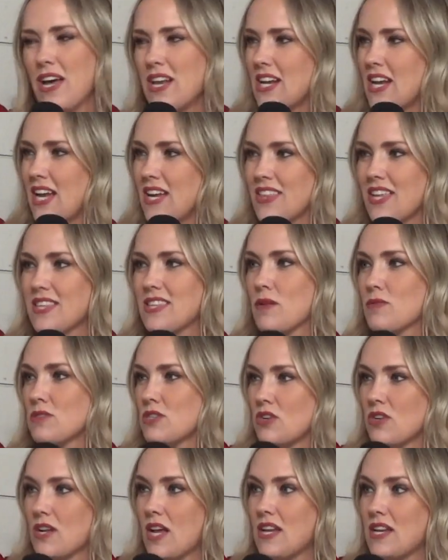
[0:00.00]
did I think that was a
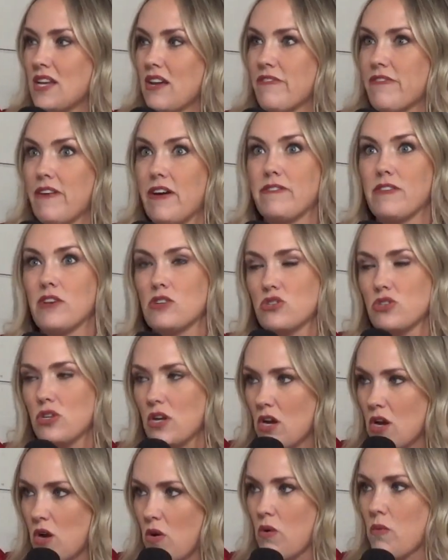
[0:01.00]
good idea 5 years
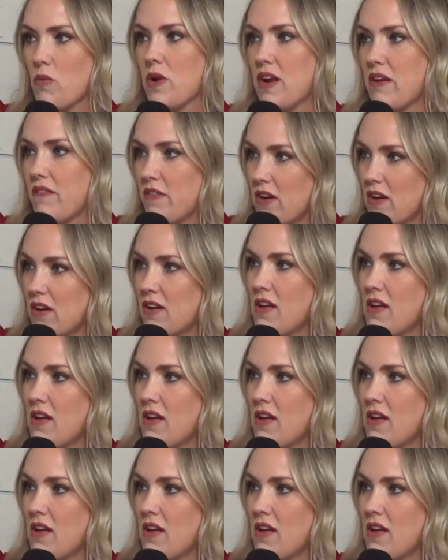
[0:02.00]
ago or whatever?